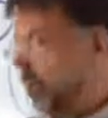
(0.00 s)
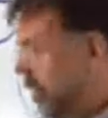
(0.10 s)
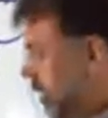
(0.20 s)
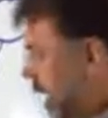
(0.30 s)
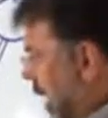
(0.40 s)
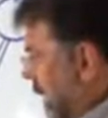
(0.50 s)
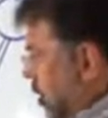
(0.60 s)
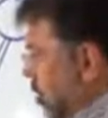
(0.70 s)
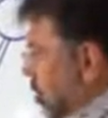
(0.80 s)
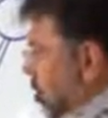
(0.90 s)

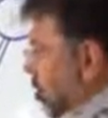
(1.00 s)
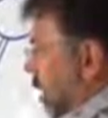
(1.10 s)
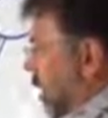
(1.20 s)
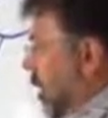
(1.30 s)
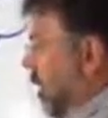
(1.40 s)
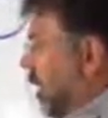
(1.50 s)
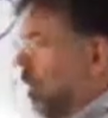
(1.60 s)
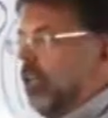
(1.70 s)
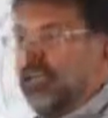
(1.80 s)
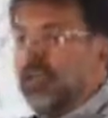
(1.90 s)
starts to drain
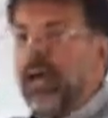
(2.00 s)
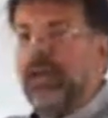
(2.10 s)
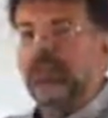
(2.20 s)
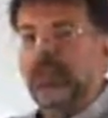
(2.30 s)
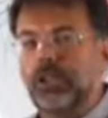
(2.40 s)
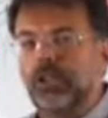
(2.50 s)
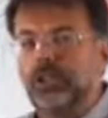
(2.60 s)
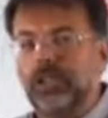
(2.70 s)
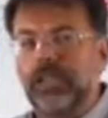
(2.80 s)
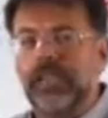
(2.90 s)
and
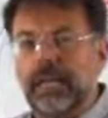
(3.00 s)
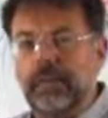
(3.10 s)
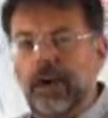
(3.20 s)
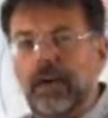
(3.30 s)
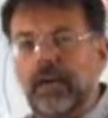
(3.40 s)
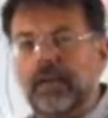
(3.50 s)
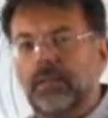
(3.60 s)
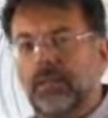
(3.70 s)
reduce edema.